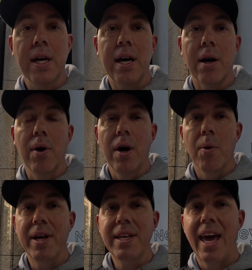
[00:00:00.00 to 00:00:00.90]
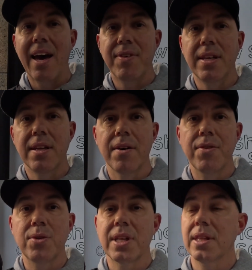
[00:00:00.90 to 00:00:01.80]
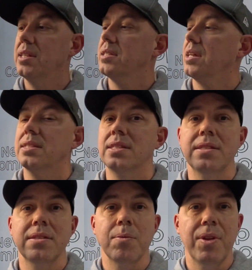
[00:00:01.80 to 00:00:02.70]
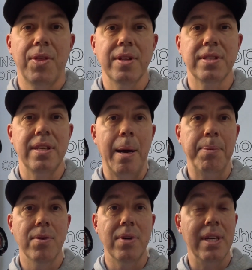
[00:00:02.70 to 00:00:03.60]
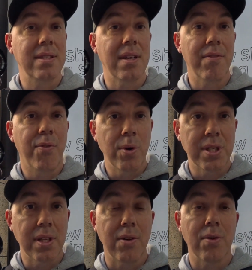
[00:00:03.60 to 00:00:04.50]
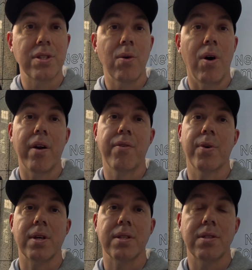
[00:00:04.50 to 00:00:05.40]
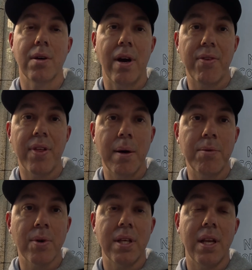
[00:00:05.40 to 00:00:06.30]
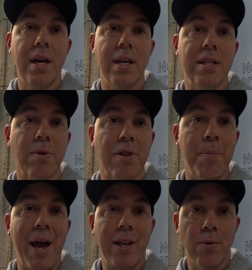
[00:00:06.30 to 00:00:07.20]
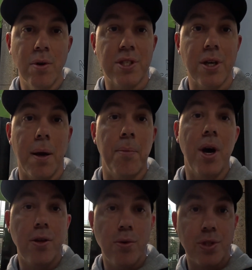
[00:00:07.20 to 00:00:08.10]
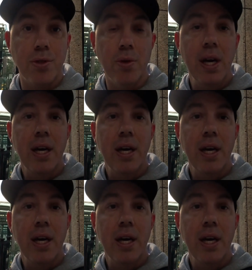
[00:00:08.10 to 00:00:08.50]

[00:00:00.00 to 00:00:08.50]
Now, one caveat of using these lenses with this adapter is, unfortunately, there is no autofocus. So everything I'm doing today is with manual, which I'm not used to.